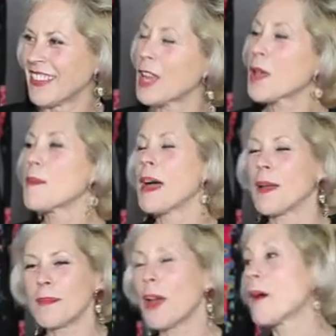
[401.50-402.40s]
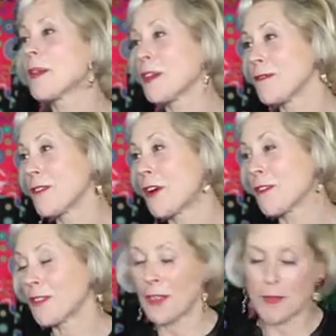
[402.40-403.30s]
Yeah. And I'm not
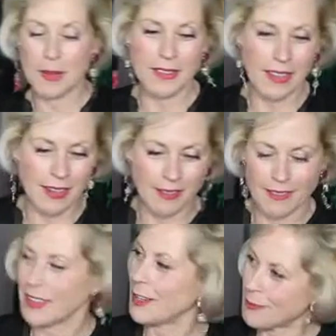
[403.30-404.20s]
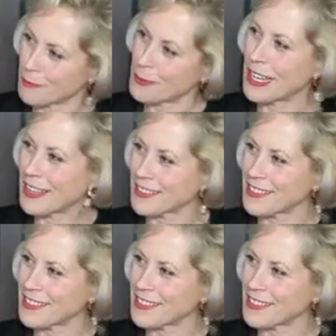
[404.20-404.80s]
involved, so that means I can, relax.